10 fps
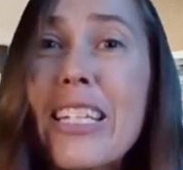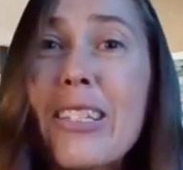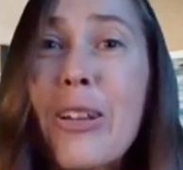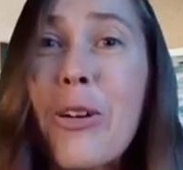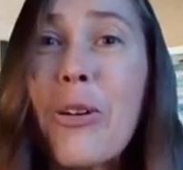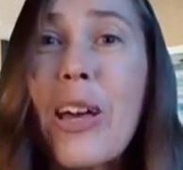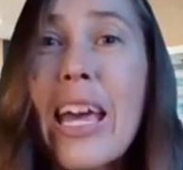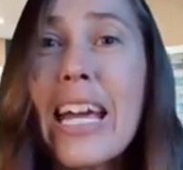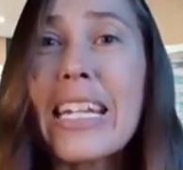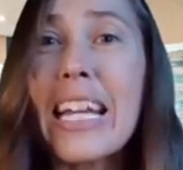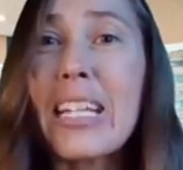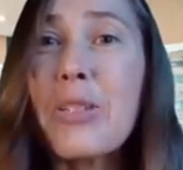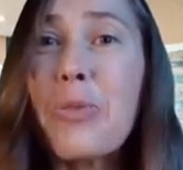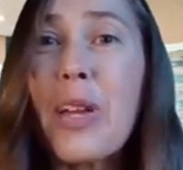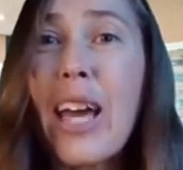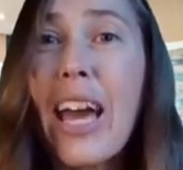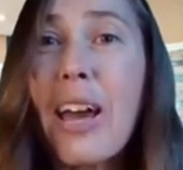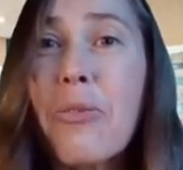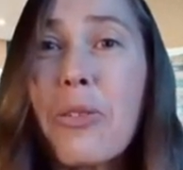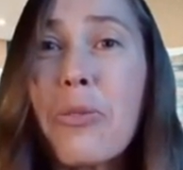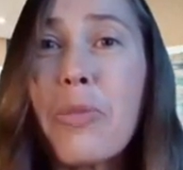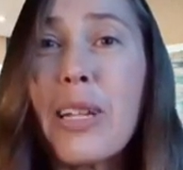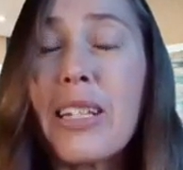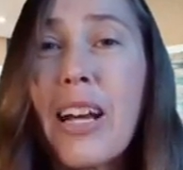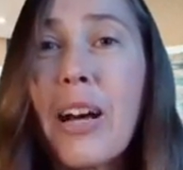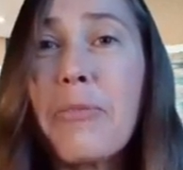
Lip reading: So next week, I will be